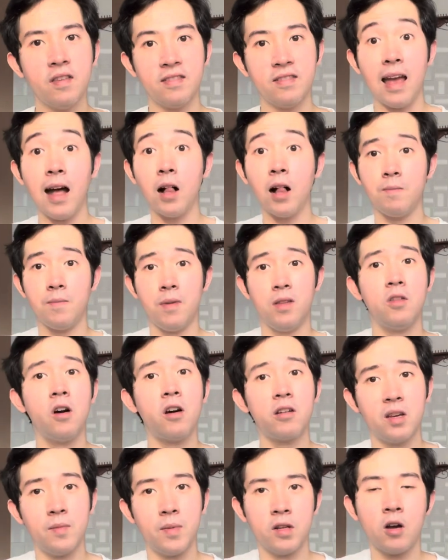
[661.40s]
help in
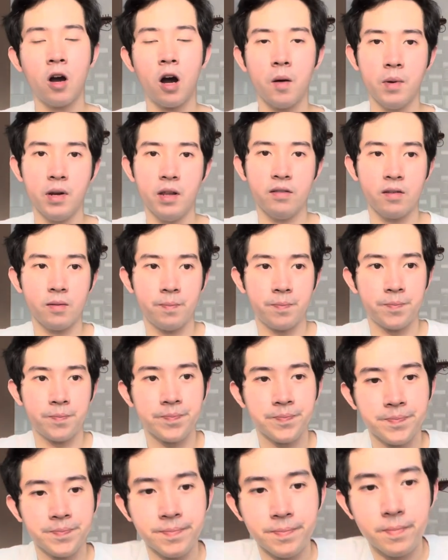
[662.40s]
talking about communism?
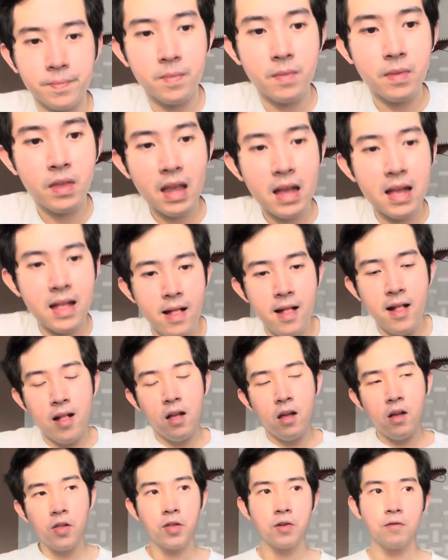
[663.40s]

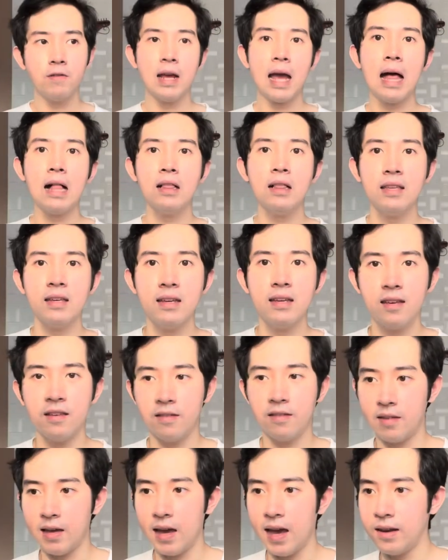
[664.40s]
The reality
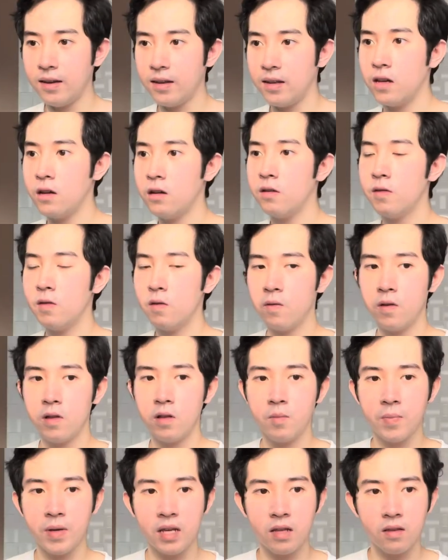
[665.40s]
is that here in the
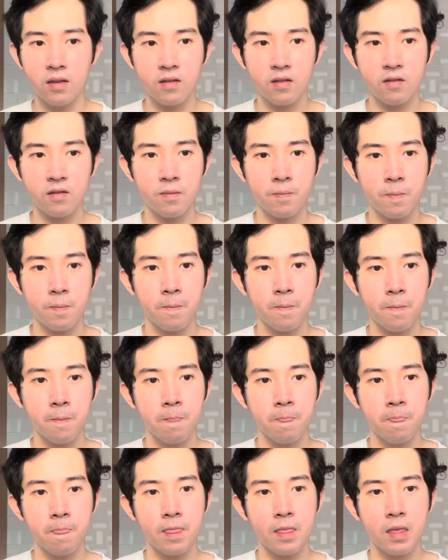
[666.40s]
Philippines,
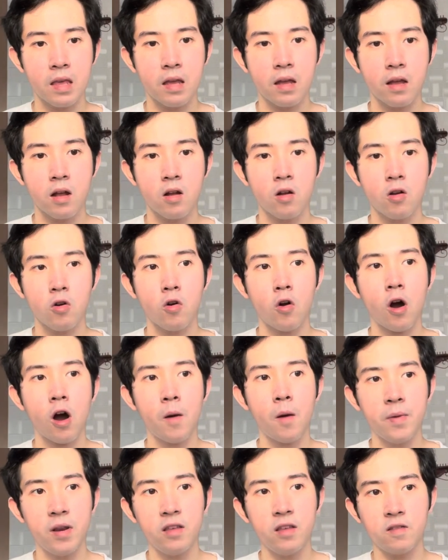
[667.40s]

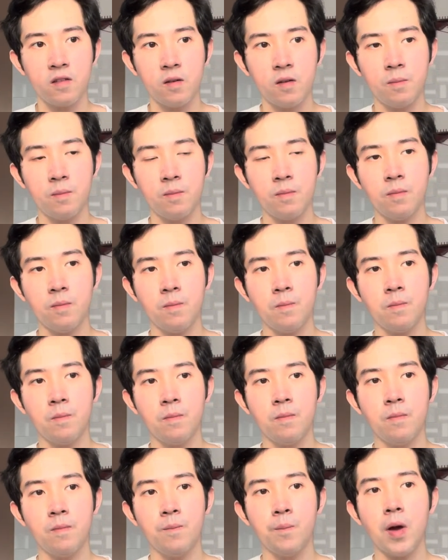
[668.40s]
communism,
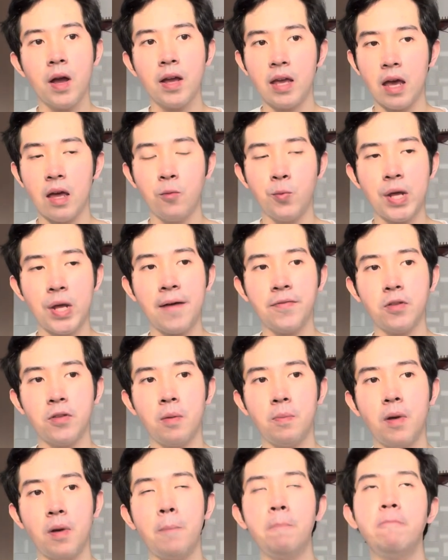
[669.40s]
again, we have
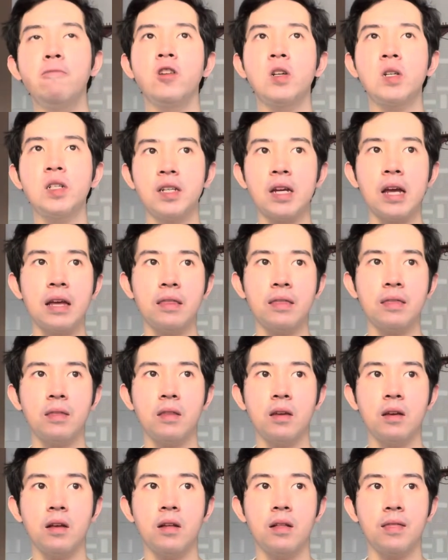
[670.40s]
to appreciate
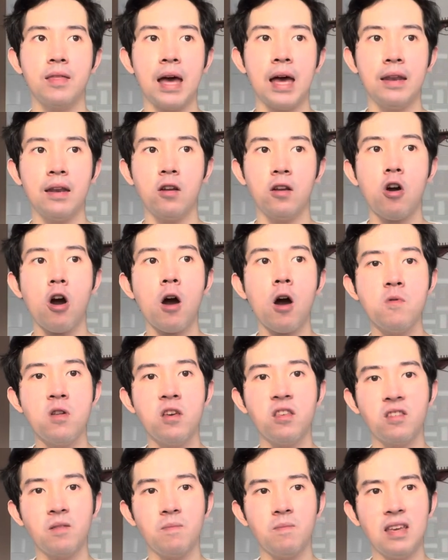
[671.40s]
that
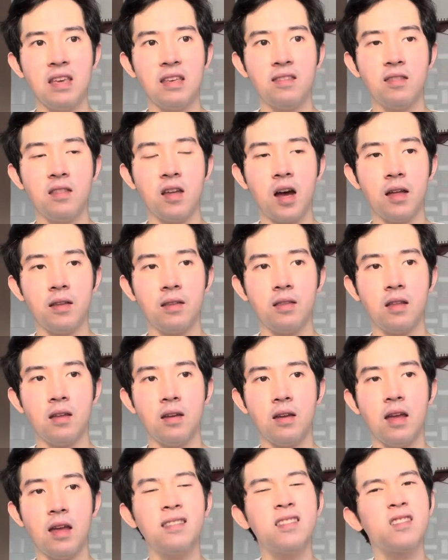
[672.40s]
communism is not,
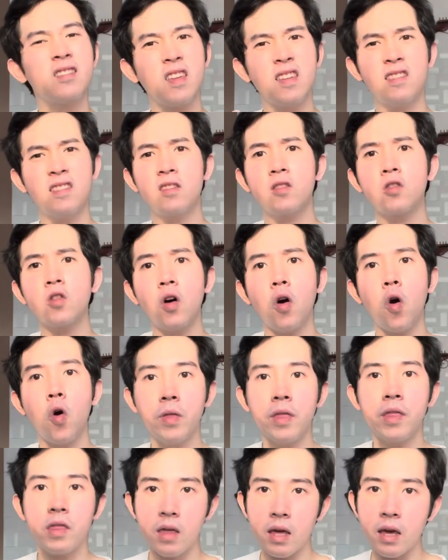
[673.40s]
it's its
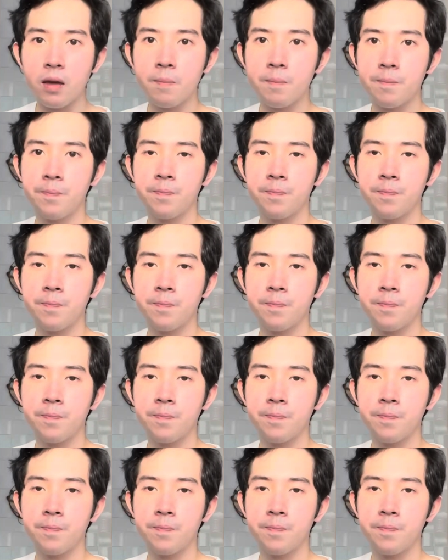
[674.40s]
own thing.